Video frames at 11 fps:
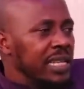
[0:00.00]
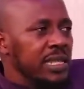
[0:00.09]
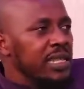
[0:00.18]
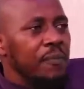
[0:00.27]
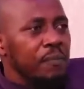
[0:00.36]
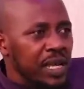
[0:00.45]

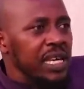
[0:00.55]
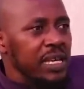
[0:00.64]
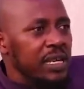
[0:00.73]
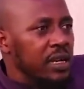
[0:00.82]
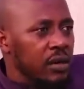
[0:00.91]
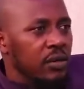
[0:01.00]
Narcissists are
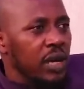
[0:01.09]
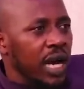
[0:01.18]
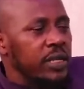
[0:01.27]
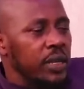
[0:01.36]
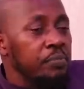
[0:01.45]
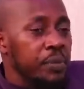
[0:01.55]
big,
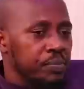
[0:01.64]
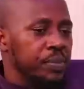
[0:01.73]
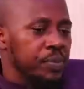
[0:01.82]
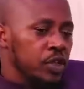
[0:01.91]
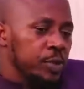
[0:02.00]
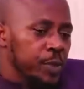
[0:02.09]

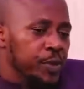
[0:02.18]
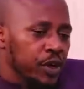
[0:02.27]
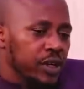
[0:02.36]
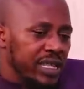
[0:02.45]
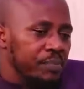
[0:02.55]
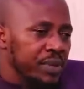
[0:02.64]
and because
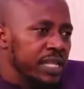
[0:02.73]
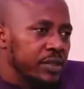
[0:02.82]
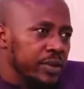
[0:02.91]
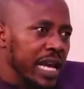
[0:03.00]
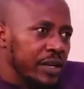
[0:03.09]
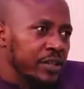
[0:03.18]
people don't
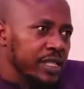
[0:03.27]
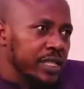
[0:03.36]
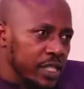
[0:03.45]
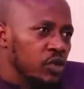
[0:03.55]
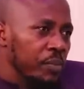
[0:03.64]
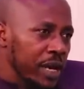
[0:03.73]
submit to
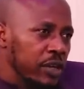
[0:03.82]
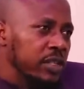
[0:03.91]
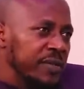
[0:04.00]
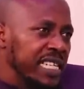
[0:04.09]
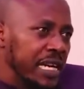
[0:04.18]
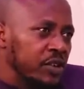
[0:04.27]
diagnosis, you may
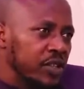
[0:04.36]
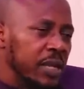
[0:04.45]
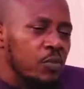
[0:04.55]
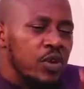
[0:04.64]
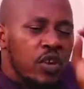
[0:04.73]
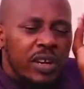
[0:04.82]
not even
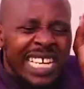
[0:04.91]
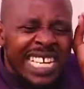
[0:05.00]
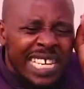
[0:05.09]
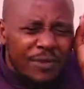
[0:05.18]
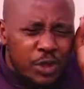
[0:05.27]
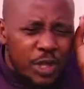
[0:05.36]
diagnose them. We
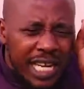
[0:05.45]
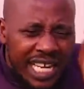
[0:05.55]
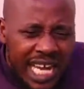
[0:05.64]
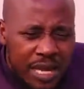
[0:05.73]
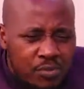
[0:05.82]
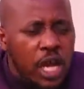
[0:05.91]
only give you
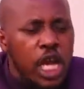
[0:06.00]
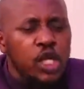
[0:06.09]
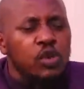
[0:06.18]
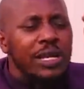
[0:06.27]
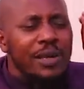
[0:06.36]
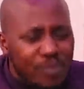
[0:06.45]
that name
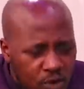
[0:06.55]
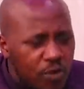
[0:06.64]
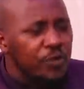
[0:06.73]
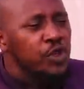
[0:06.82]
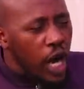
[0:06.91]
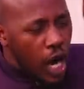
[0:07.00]
to
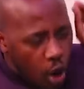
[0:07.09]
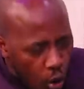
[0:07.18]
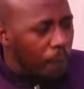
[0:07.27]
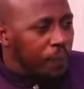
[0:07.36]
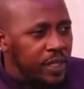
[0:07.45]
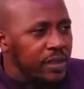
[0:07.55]
remove your
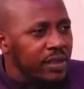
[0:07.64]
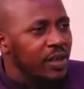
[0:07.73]
hope.